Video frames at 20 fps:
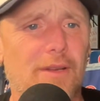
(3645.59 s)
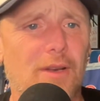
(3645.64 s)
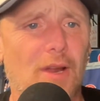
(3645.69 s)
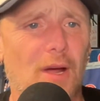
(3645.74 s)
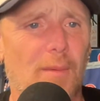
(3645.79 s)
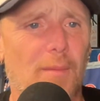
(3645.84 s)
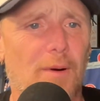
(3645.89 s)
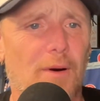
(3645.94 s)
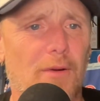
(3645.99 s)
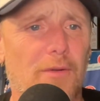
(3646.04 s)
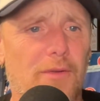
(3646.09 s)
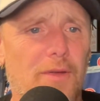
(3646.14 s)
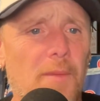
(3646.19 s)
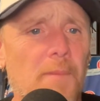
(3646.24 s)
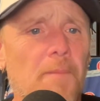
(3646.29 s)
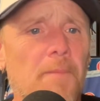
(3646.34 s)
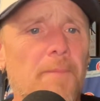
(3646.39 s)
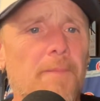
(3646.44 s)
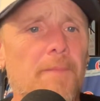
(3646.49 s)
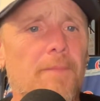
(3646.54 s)
numbers
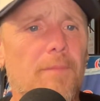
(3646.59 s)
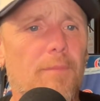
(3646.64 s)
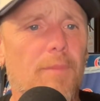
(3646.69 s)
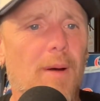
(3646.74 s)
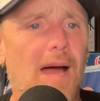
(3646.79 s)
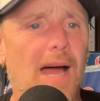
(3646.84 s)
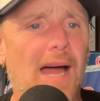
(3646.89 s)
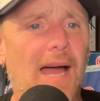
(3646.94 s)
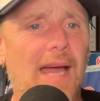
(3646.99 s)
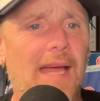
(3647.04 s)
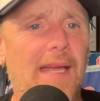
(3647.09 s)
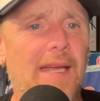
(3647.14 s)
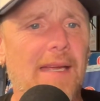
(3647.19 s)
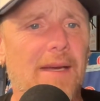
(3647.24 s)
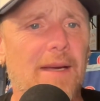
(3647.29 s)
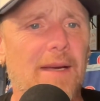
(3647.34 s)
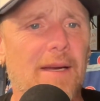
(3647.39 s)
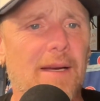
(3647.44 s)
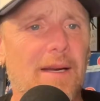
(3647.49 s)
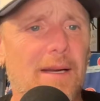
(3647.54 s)
by
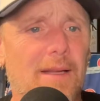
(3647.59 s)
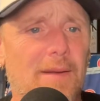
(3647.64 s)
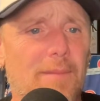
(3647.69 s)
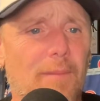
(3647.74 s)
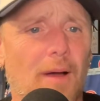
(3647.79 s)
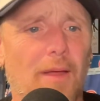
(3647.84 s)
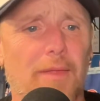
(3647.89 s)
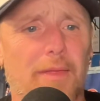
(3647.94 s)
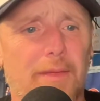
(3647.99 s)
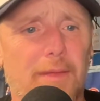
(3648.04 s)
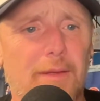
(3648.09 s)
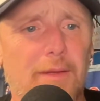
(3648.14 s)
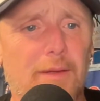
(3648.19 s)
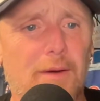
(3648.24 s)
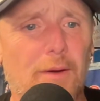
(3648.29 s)
month.